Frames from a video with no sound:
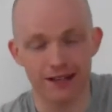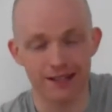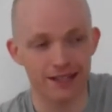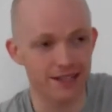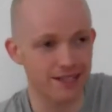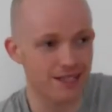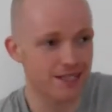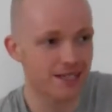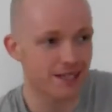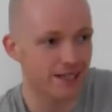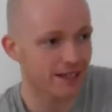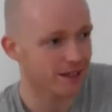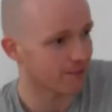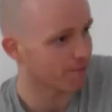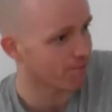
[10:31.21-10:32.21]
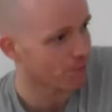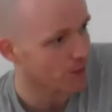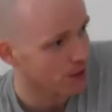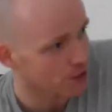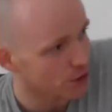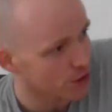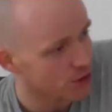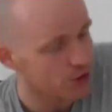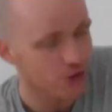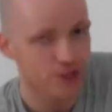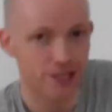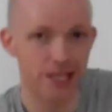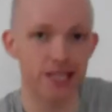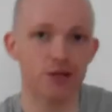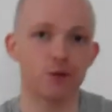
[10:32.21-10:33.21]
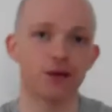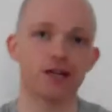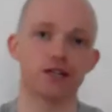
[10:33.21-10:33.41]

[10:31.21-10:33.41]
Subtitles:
And like I say, you can do this anyway.